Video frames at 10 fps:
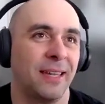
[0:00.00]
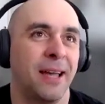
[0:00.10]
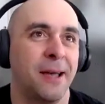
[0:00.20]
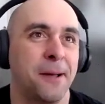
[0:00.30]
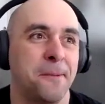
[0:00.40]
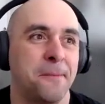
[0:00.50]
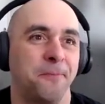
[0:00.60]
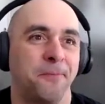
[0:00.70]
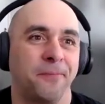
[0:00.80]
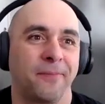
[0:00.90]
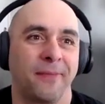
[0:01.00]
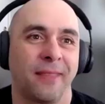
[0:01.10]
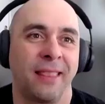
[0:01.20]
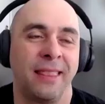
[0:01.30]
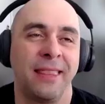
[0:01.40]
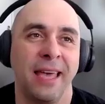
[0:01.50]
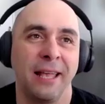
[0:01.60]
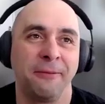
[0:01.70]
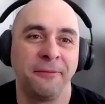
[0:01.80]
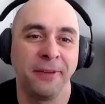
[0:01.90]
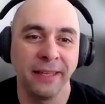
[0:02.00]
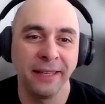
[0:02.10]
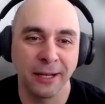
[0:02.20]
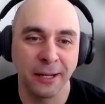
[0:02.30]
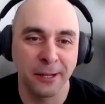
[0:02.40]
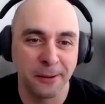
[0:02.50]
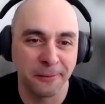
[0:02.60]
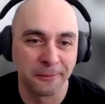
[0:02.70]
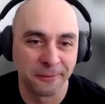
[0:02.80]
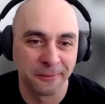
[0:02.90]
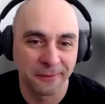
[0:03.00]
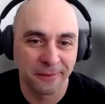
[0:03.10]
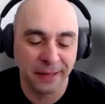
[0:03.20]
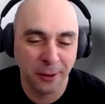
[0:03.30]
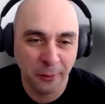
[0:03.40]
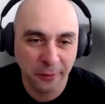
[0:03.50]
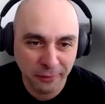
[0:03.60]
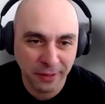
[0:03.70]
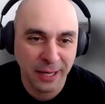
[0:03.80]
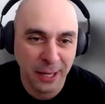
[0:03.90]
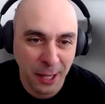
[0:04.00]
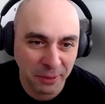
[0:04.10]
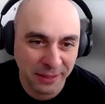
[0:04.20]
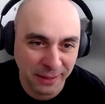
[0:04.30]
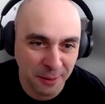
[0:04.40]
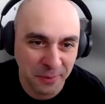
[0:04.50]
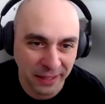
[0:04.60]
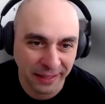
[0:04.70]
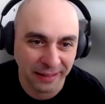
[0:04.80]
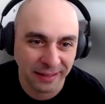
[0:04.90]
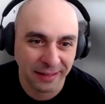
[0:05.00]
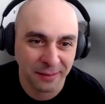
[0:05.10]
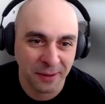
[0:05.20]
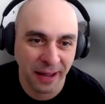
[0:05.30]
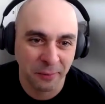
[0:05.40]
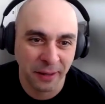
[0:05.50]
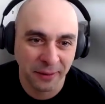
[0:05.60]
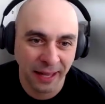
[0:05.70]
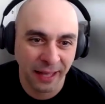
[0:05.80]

um, that feeling of you've accomplished something, right? When you